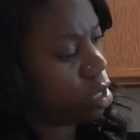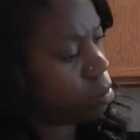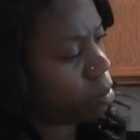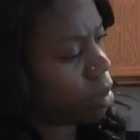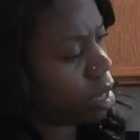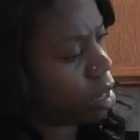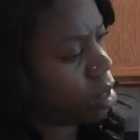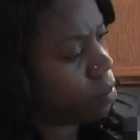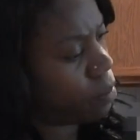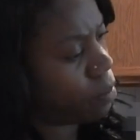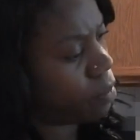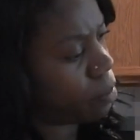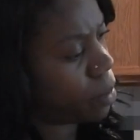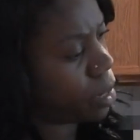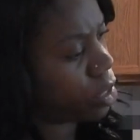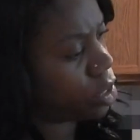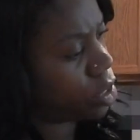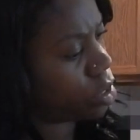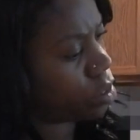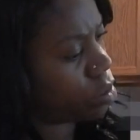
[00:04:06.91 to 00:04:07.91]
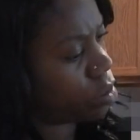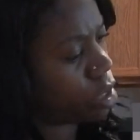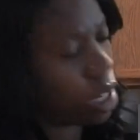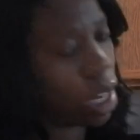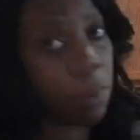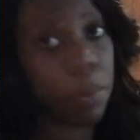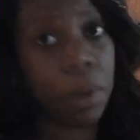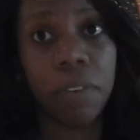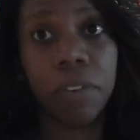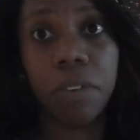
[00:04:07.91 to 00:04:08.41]
my information on that.
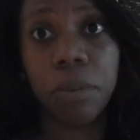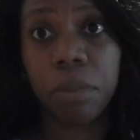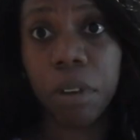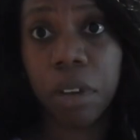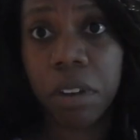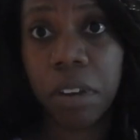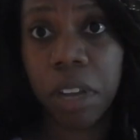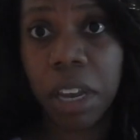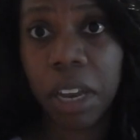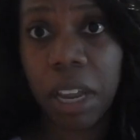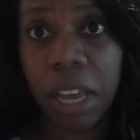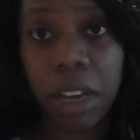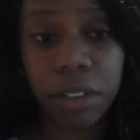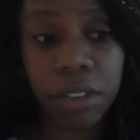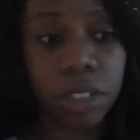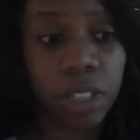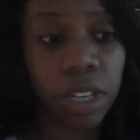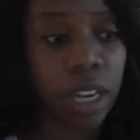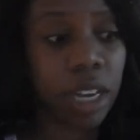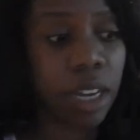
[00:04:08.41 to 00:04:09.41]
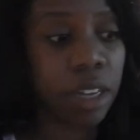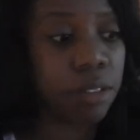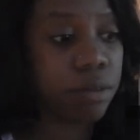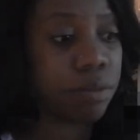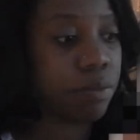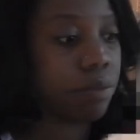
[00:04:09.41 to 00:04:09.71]
I'm gonna have to blur that out, y'all.